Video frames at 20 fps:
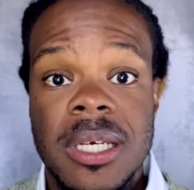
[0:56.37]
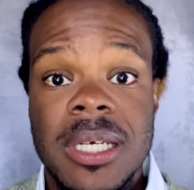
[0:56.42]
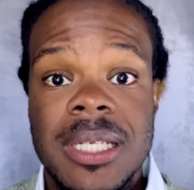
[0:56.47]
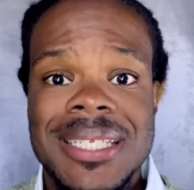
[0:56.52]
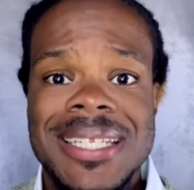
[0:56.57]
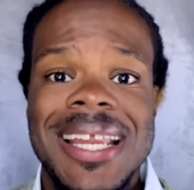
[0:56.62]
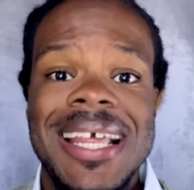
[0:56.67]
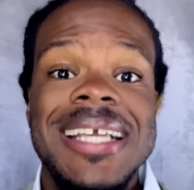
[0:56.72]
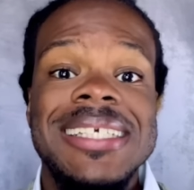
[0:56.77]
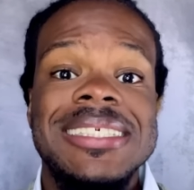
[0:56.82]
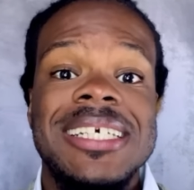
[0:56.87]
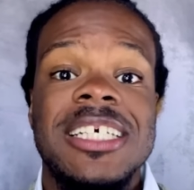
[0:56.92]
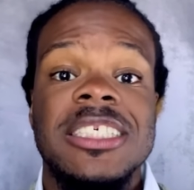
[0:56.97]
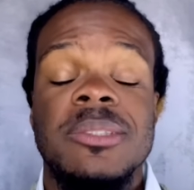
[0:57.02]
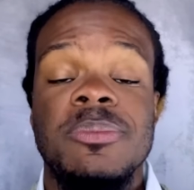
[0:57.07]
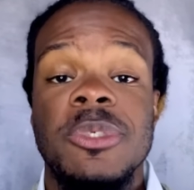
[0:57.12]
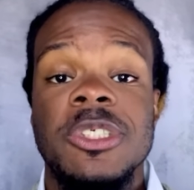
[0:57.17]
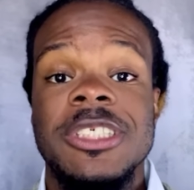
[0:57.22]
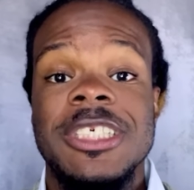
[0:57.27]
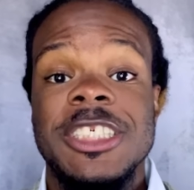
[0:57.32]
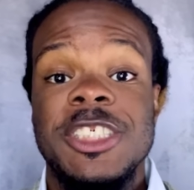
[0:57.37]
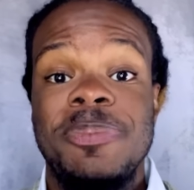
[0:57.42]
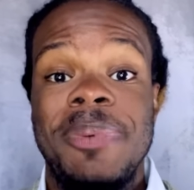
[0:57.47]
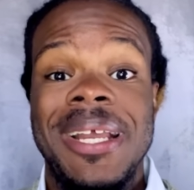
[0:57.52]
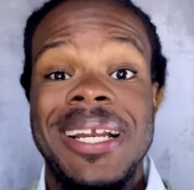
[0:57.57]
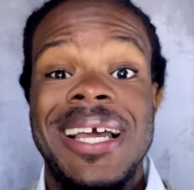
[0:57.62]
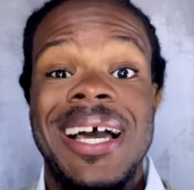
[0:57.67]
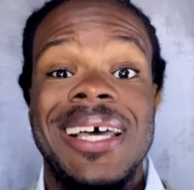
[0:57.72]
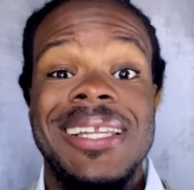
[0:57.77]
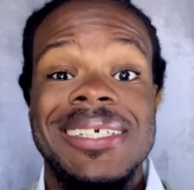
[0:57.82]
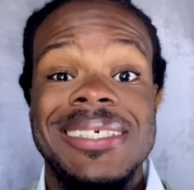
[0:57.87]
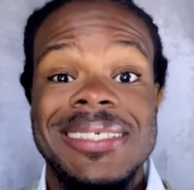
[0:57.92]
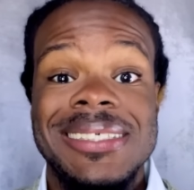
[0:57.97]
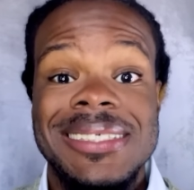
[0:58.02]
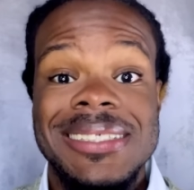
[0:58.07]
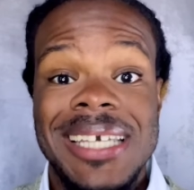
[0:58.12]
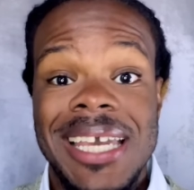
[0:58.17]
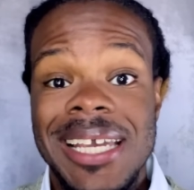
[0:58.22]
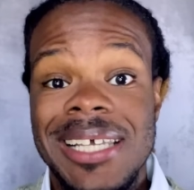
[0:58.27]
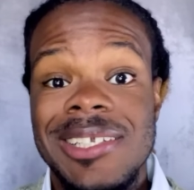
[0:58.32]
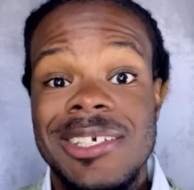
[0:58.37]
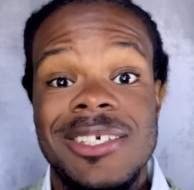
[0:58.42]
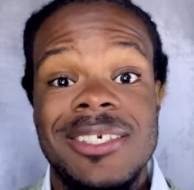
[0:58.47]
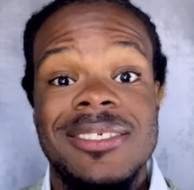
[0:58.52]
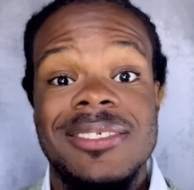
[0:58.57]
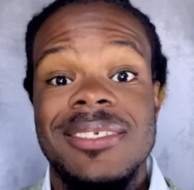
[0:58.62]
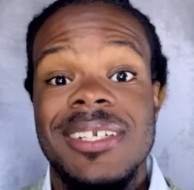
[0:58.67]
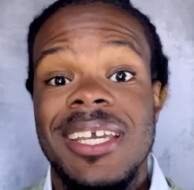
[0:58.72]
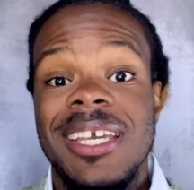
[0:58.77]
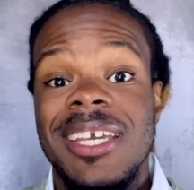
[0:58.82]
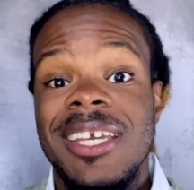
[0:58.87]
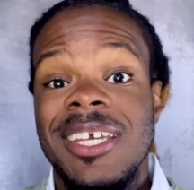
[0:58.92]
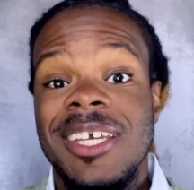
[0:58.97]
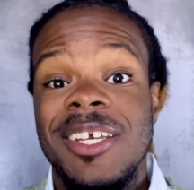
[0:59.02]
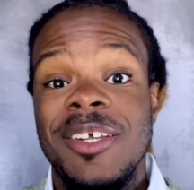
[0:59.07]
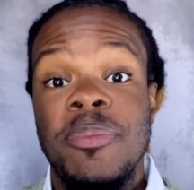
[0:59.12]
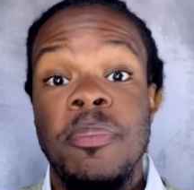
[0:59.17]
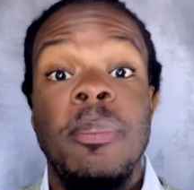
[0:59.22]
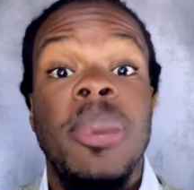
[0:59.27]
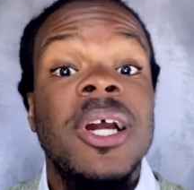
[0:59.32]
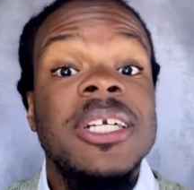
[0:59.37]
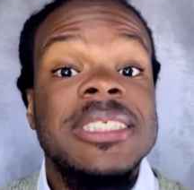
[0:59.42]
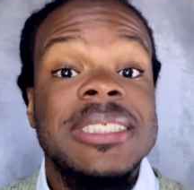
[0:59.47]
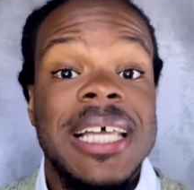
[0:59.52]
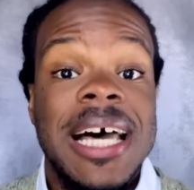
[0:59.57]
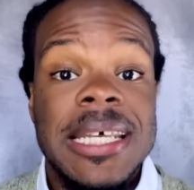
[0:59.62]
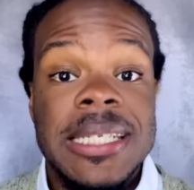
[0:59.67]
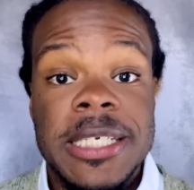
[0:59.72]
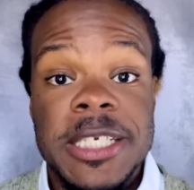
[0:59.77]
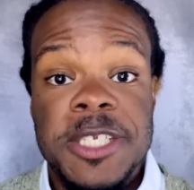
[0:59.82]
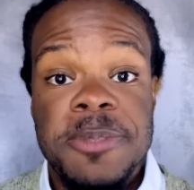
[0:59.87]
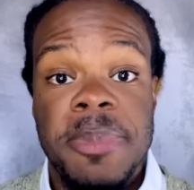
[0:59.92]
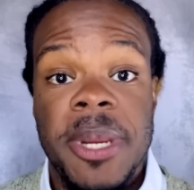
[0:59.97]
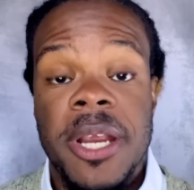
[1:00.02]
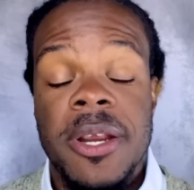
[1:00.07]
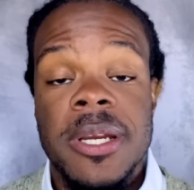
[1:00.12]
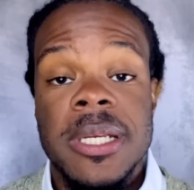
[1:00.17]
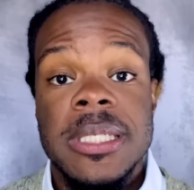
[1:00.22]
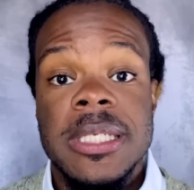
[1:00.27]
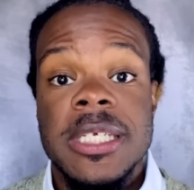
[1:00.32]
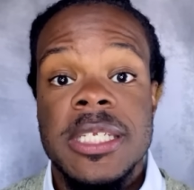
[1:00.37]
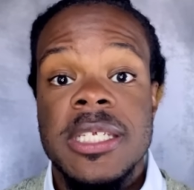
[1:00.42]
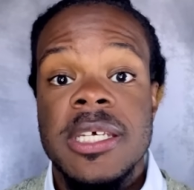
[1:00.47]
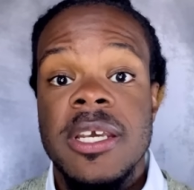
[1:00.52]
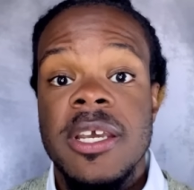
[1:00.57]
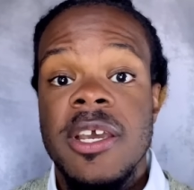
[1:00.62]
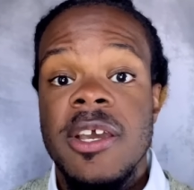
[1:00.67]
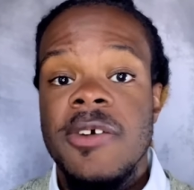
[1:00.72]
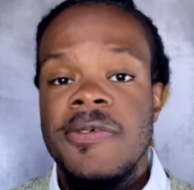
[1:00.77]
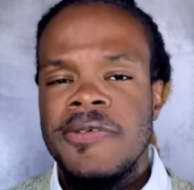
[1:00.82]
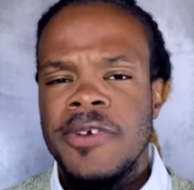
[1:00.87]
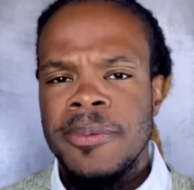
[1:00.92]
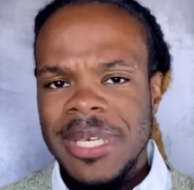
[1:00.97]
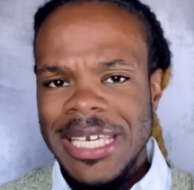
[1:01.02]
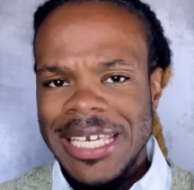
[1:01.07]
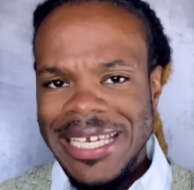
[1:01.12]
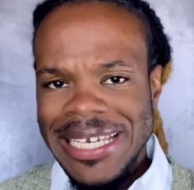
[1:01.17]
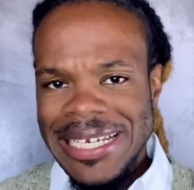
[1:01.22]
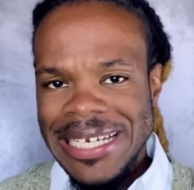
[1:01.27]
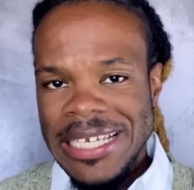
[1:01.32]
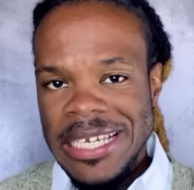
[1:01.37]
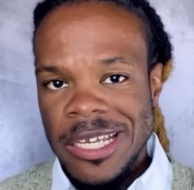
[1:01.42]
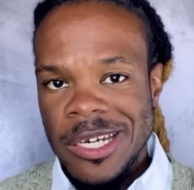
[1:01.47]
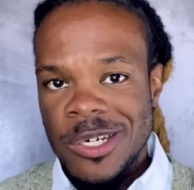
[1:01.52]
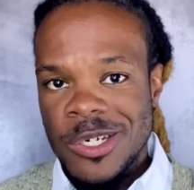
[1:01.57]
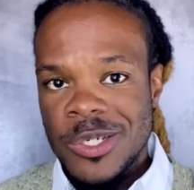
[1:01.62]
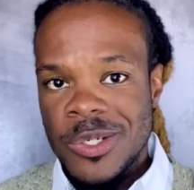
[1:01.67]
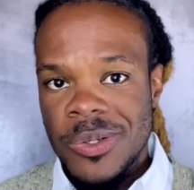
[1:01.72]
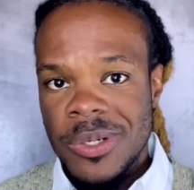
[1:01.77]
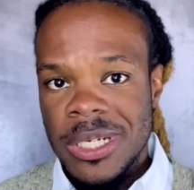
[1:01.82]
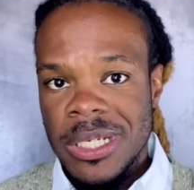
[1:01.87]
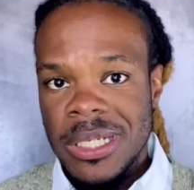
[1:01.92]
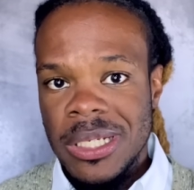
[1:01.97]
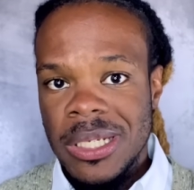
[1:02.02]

Today's customers expect highly tailored and personalized experiences from any industry.